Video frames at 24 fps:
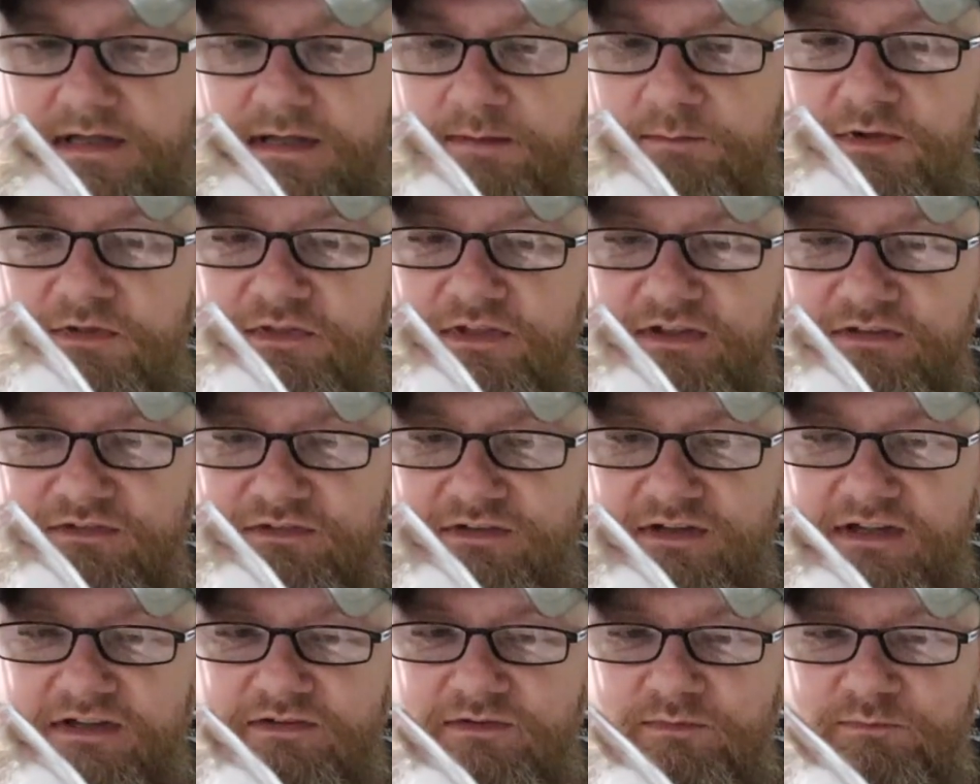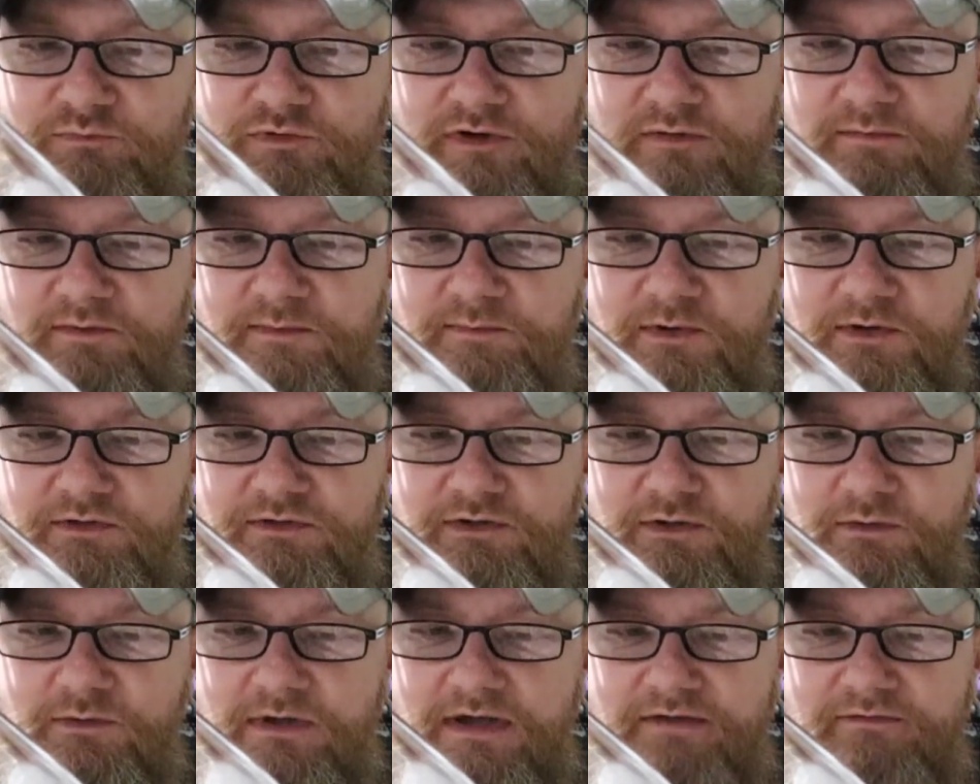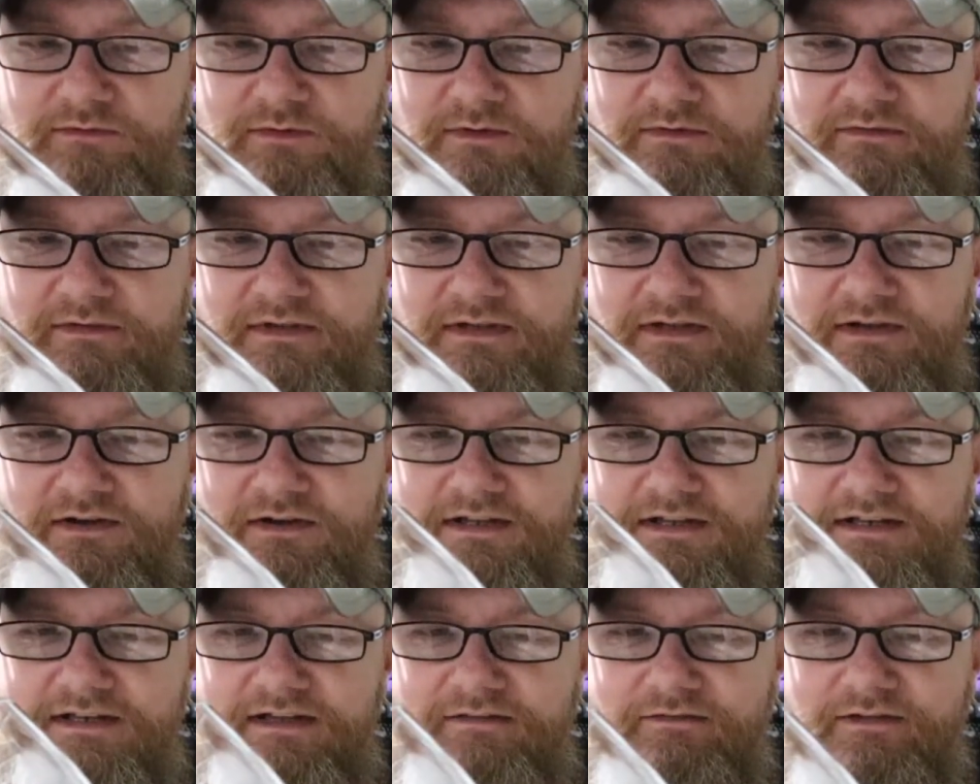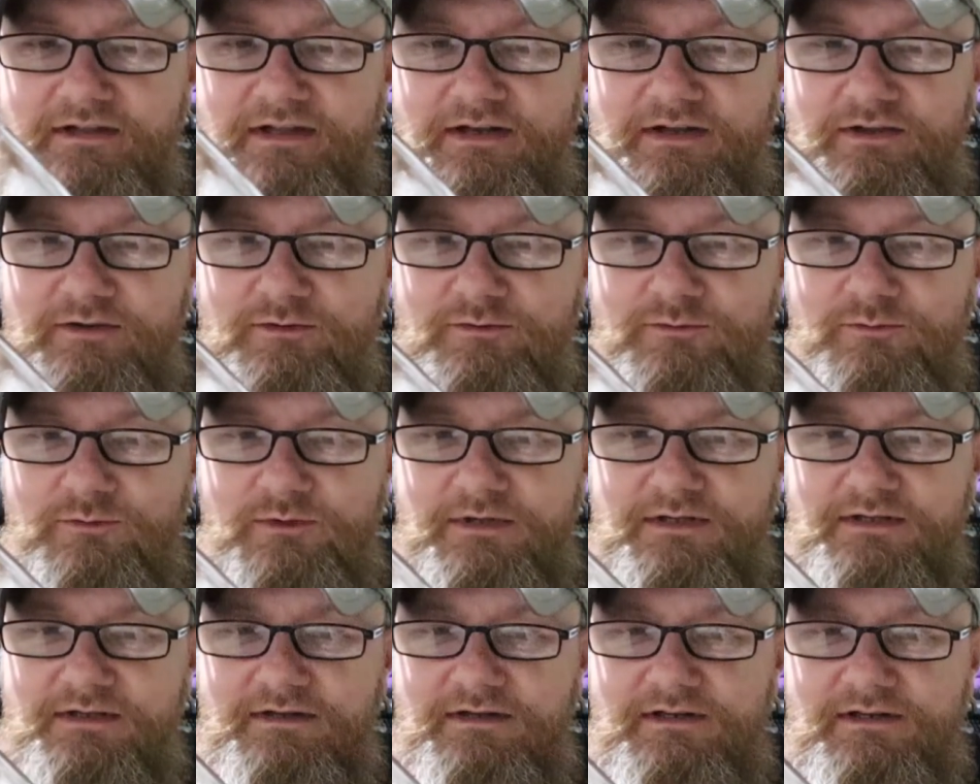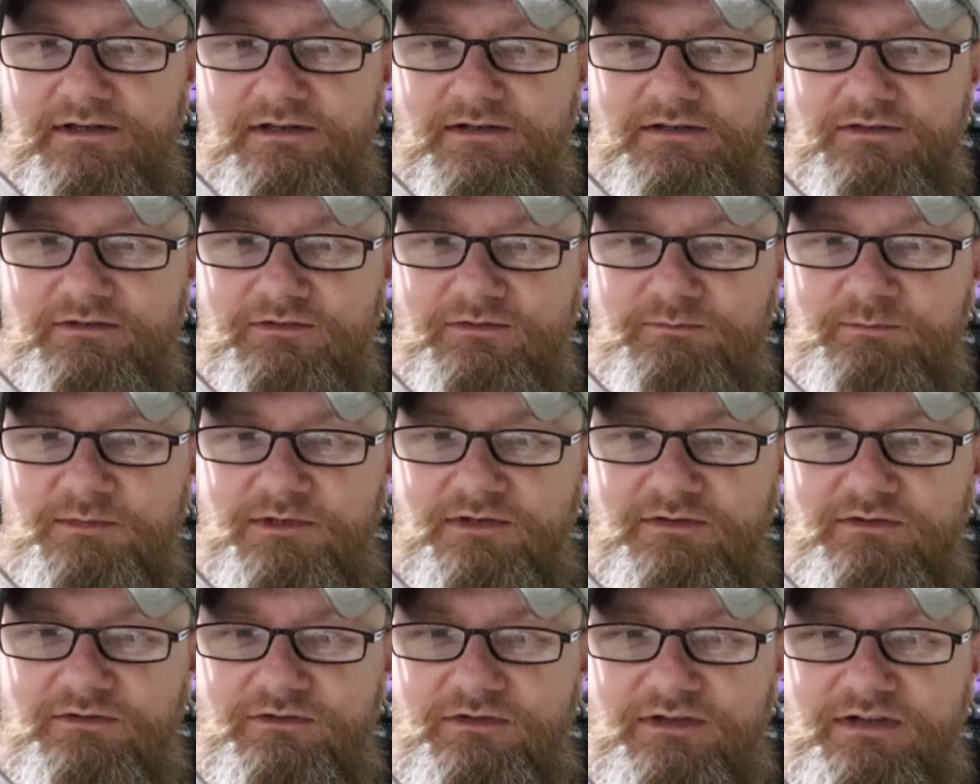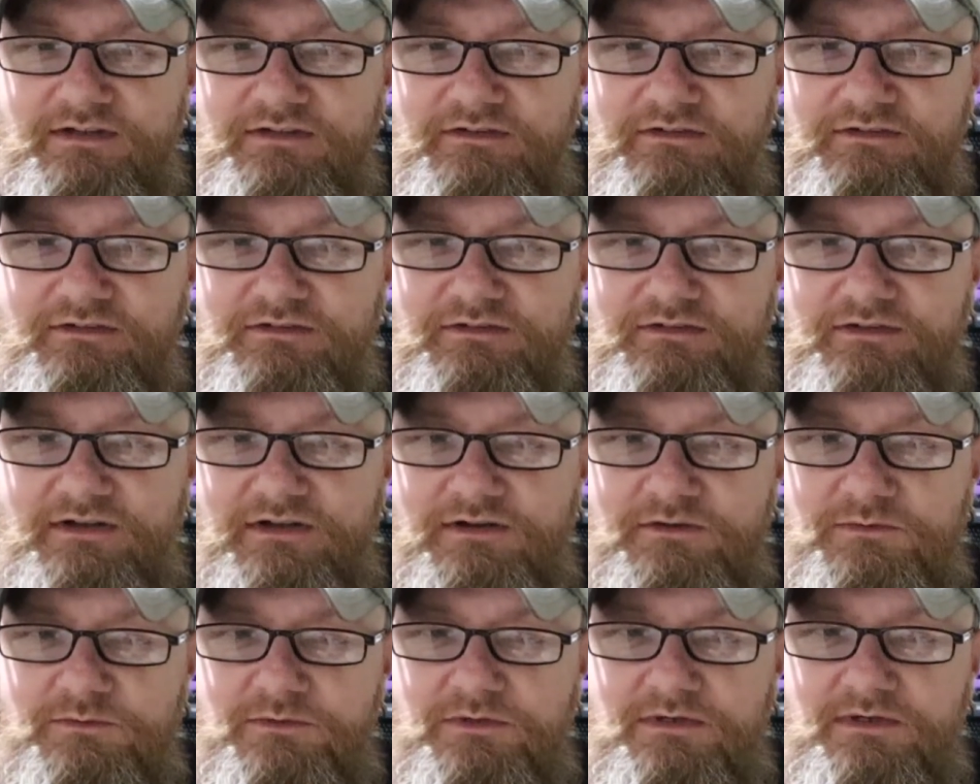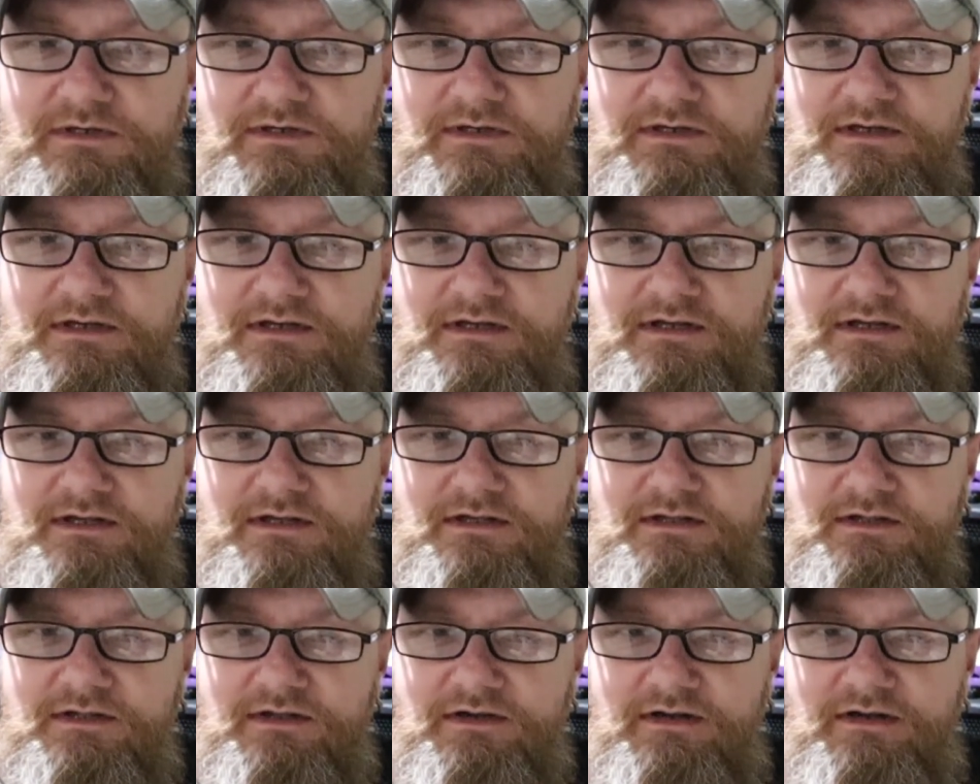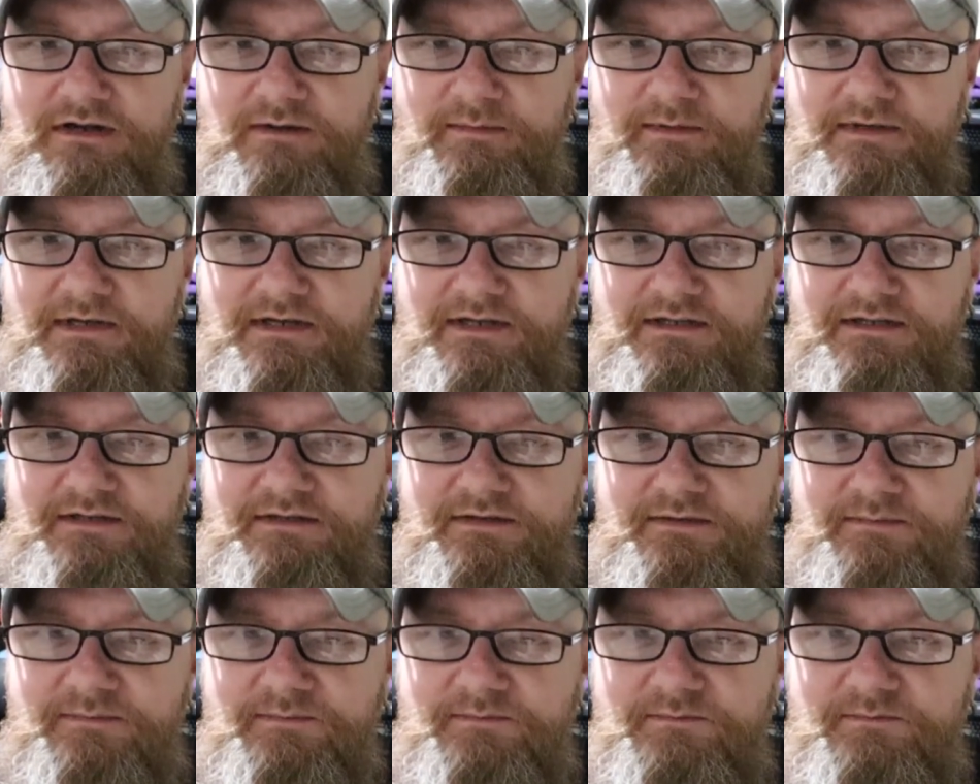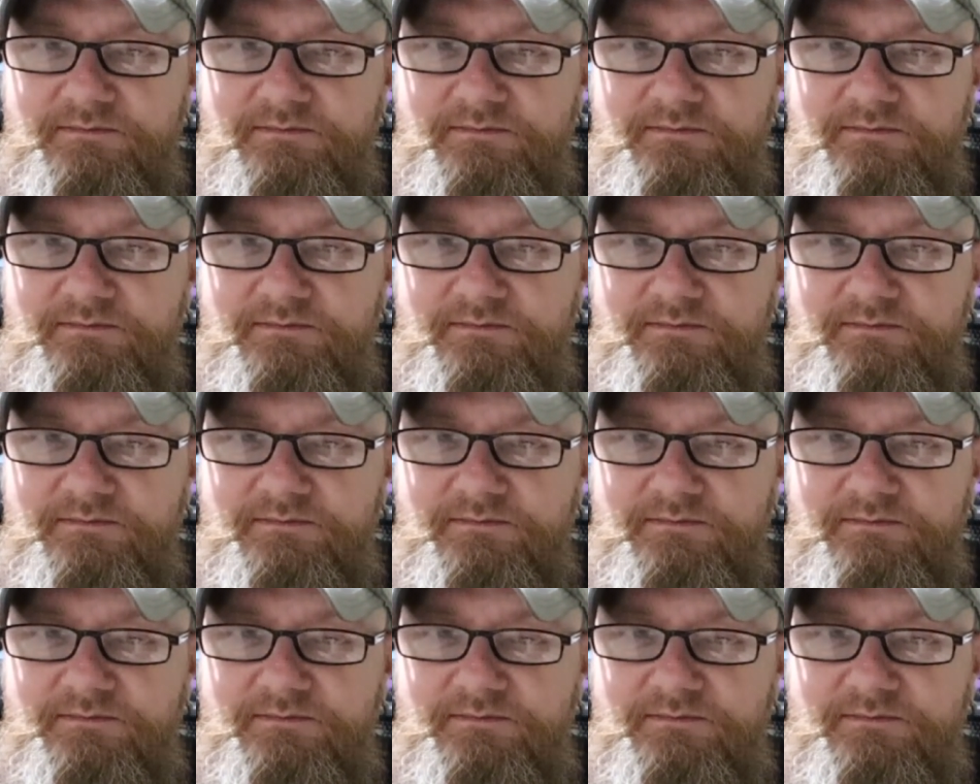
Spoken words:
But this is a problem I do have with it. I can never get it all into a glass because it is so carbonated.